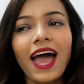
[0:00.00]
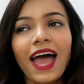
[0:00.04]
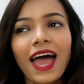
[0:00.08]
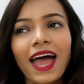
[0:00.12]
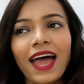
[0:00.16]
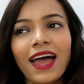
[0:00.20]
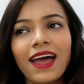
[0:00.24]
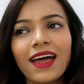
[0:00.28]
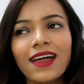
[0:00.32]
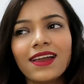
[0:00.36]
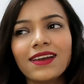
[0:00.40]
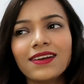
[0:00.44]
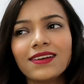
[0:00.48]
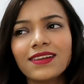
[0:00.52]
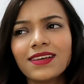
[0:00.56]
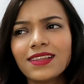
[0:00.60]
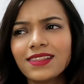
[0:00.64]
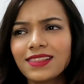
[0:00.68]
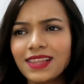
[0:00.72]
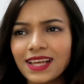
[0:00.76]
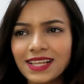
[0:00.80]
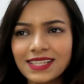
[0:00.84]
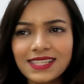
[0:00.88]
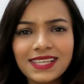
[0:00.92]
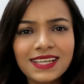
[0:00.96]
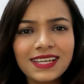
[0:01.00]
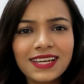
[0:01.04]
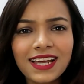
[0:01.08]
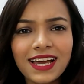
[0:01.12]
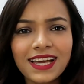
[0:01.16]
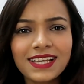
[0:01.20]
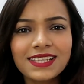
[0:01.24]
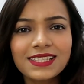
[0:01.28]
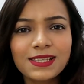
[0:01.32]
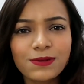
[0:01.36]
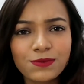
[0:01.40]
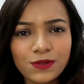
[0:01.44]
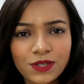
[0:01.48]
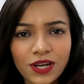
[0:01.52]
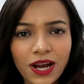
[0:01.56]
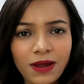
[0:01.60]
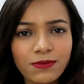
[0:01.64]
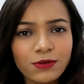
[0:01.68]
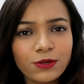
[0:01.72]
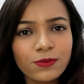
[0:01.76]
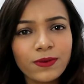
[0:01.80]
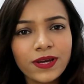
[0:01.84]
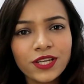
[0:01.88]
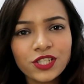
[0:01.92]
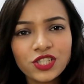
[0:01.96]
And that's it guys.
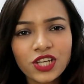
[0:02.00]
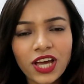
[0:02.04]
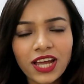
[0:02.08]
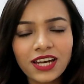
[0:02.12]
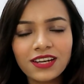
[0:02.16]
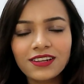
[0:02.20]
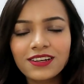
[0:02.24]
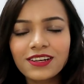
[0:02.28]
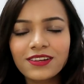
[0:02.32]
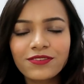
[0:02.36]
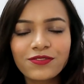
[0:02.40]
Subscribe to my channel